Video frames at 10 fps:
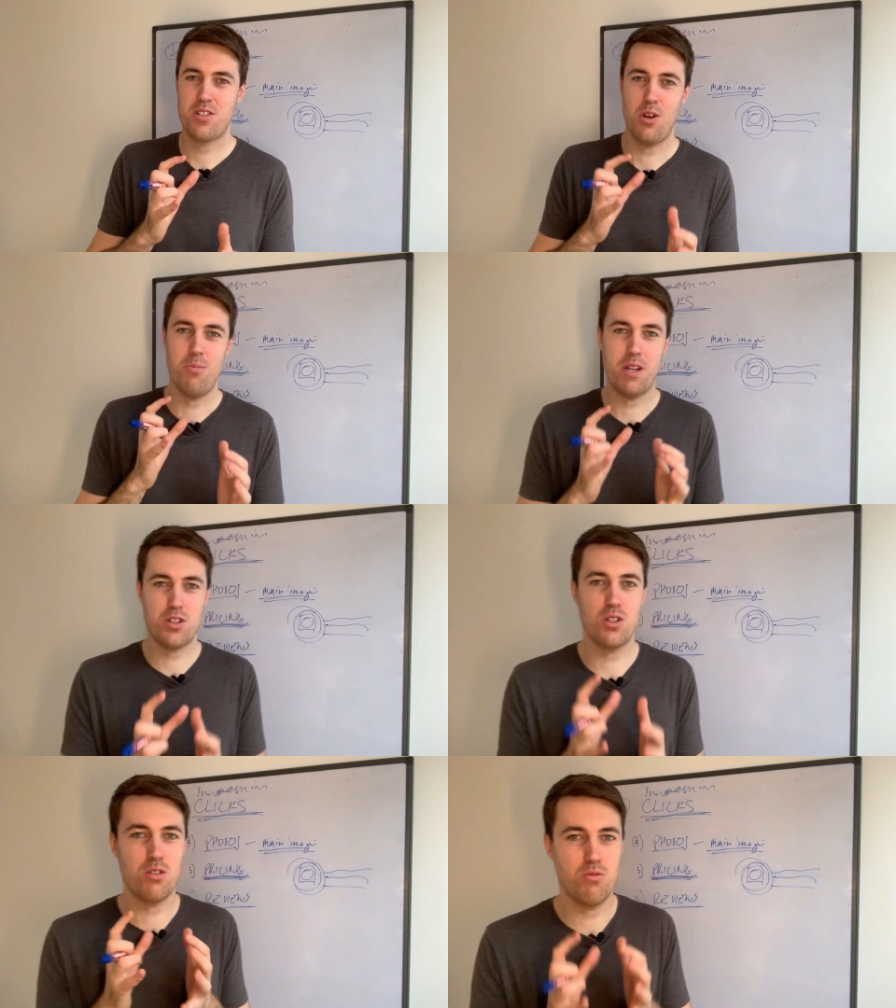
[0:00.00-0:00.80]
So, make
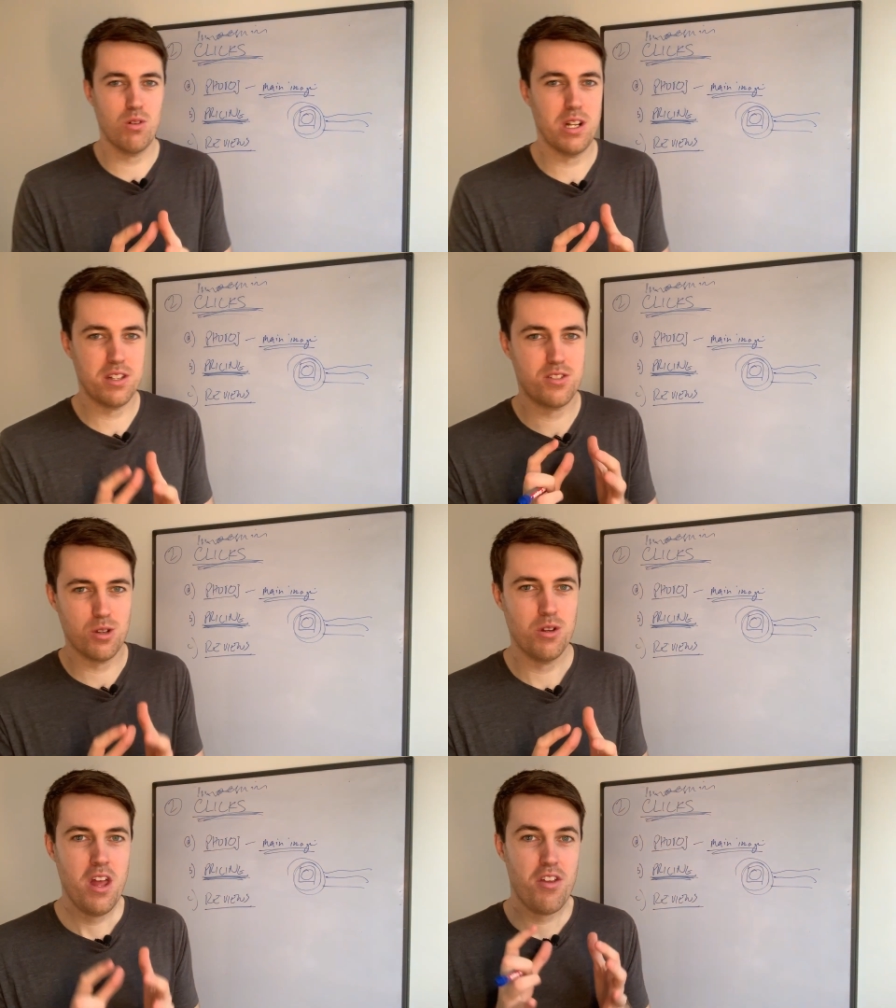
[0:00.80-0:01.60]
sure you really
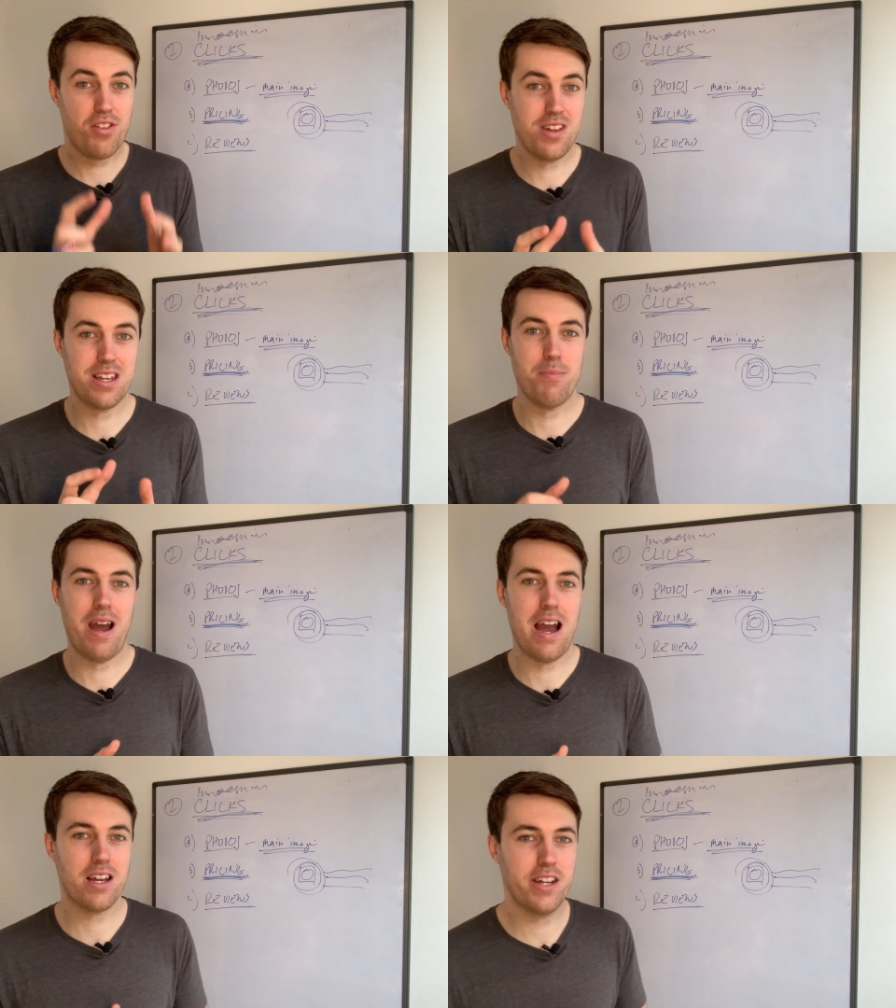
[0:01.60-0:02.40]
do think
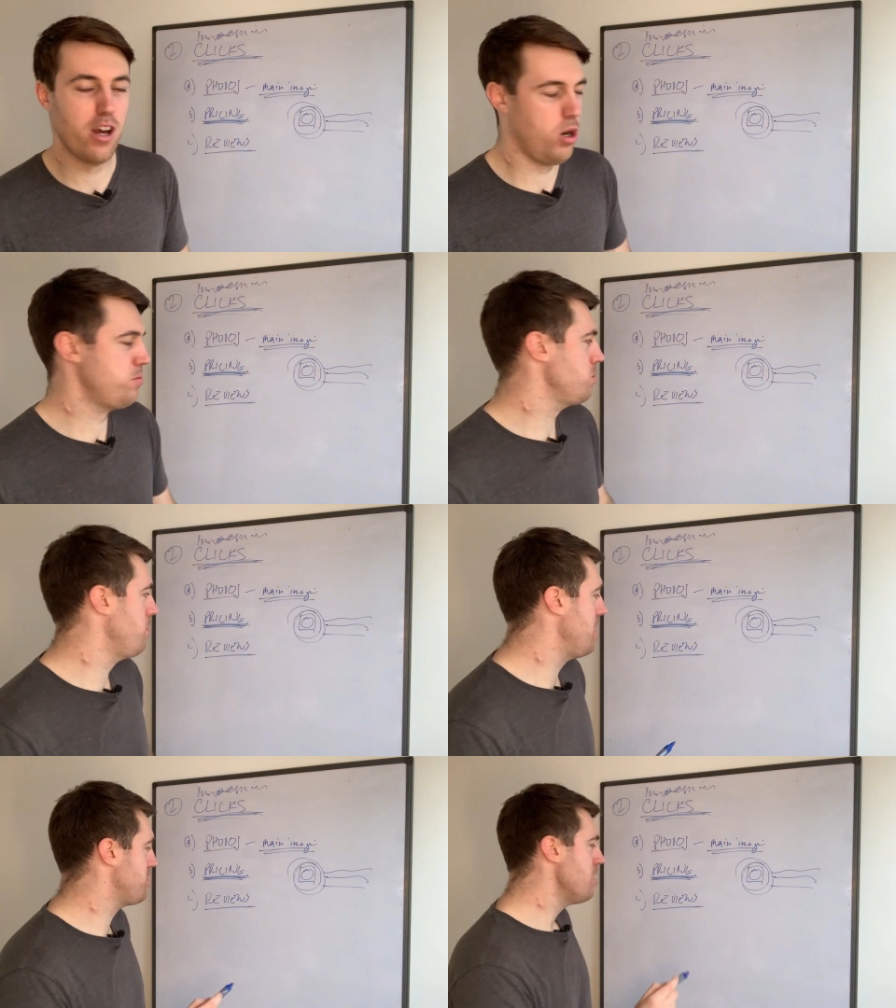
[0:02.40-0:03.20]
about how can I
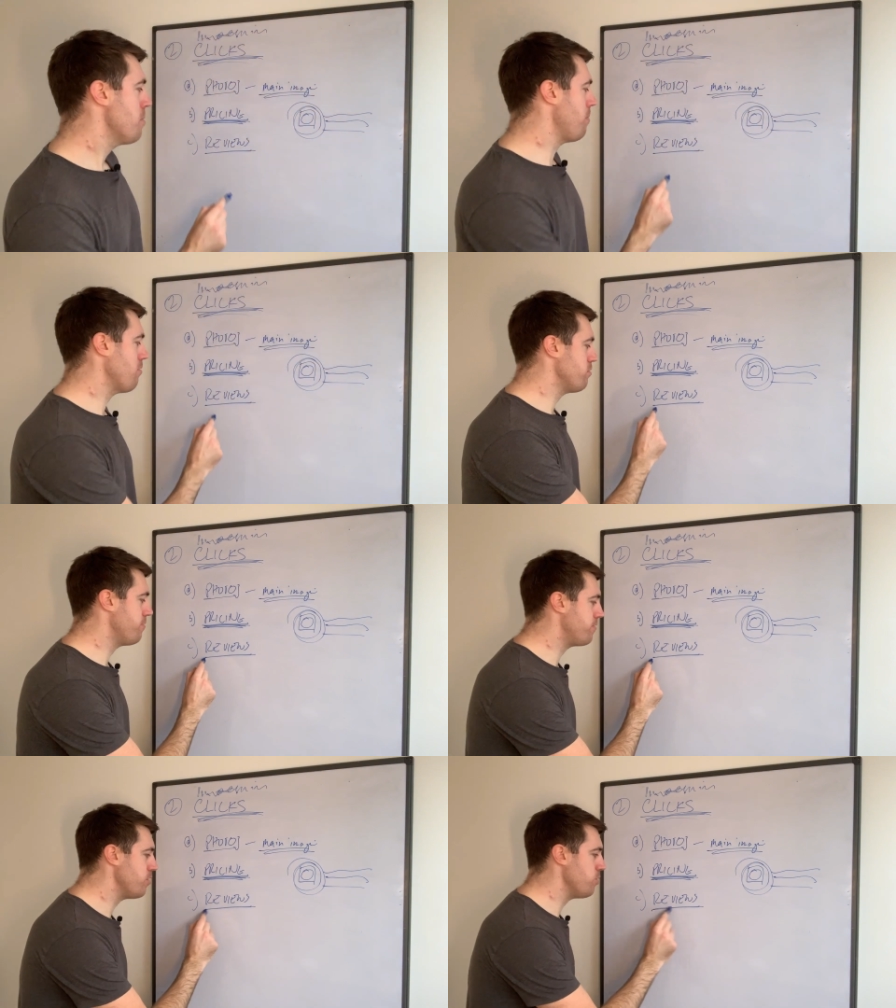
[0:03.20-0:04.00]
optimize my
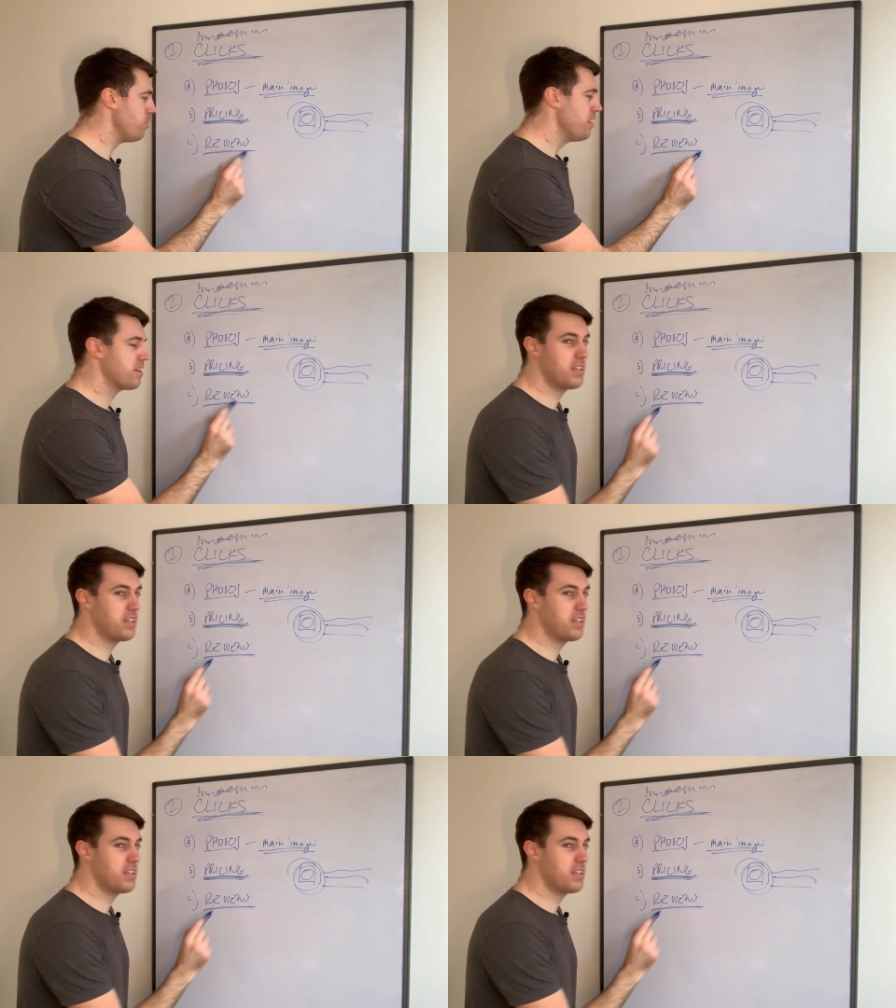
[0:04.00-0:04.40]
review